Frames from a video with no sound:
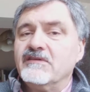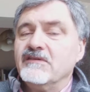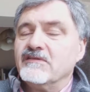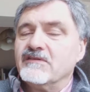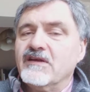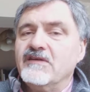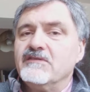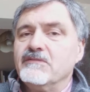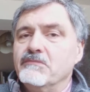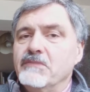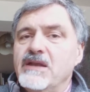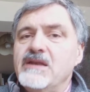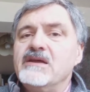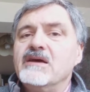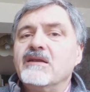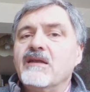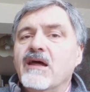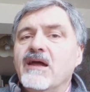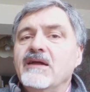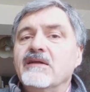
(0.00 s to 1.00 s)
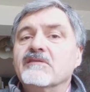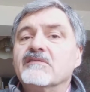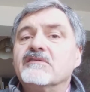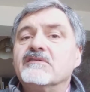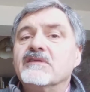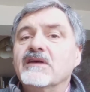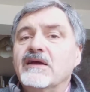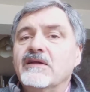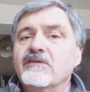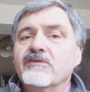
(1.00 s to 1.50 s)
It says
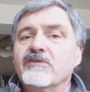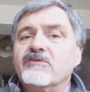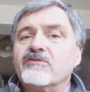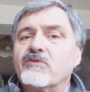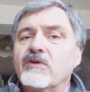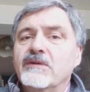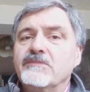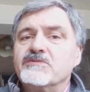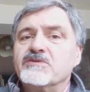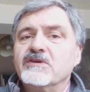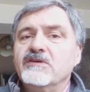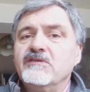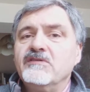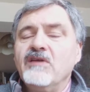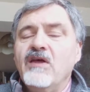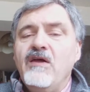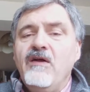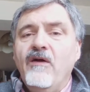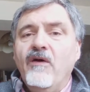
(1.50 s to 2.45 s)
Midianites in the scriptures,